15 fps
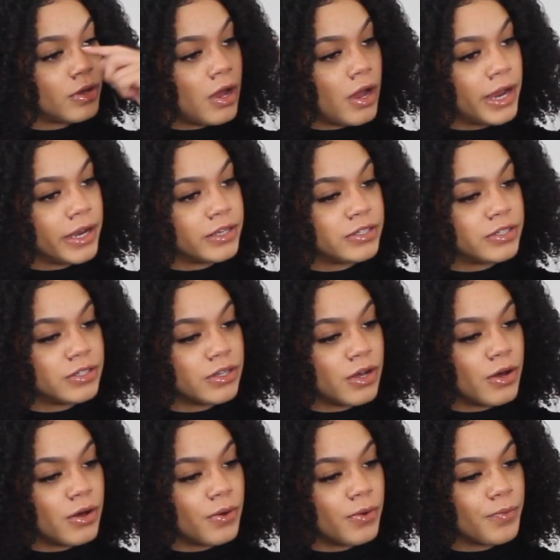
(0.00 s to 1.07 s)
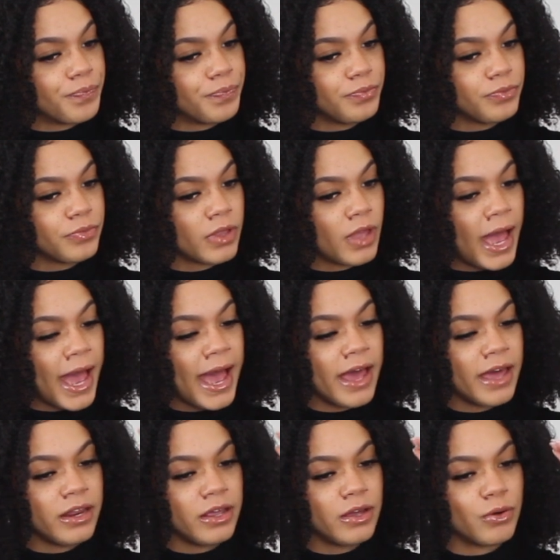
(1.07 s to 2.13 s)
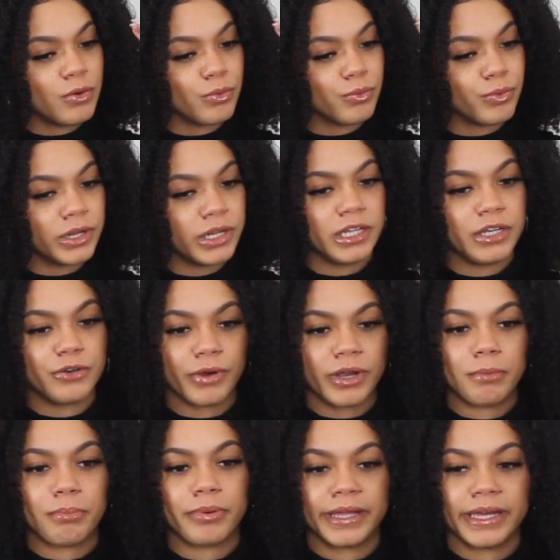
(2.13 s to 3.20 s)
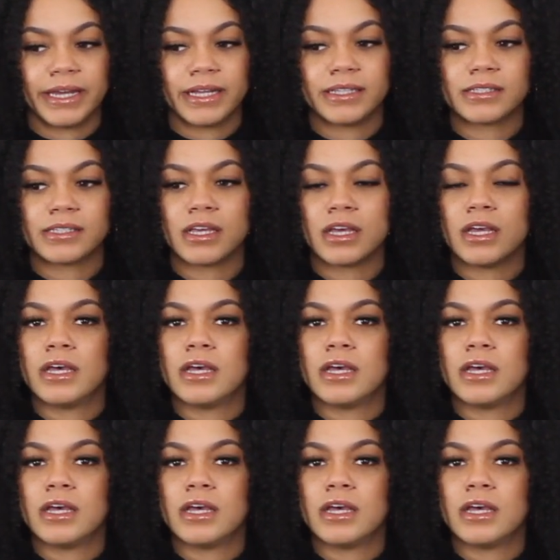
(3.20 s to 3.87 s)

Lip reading: Alright, so I had really great plans